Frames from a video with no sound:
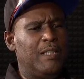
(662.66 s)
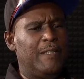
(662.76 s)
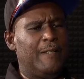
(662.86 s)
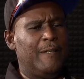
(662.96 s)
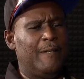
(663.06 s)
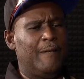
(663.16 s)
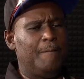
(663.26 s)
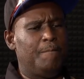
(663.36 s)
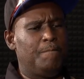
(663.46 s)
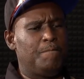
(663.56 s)
in, I
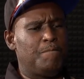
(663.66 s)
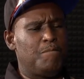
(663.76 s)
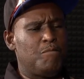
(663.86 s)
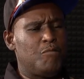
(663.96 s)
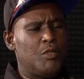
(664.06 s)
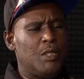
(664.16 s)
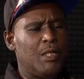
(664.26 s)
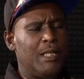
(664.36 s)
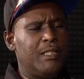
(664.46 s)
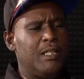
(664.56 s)

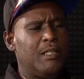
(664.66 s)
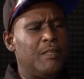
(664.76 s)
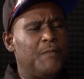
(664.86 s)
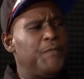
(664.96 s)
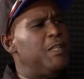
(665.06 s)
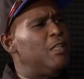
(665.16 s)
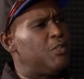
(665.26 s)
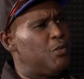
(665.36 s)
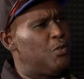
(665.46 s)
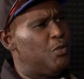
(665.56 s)
think, Feel
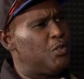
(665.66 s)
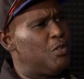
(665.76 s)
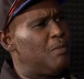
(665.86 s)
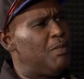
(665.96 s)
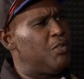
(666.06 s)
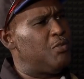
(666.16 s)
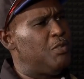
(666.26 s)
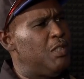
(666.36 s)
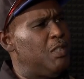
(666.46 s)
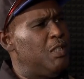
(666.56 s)
So Good, Chuck
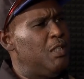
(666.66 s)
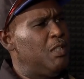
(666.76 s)
Mangione.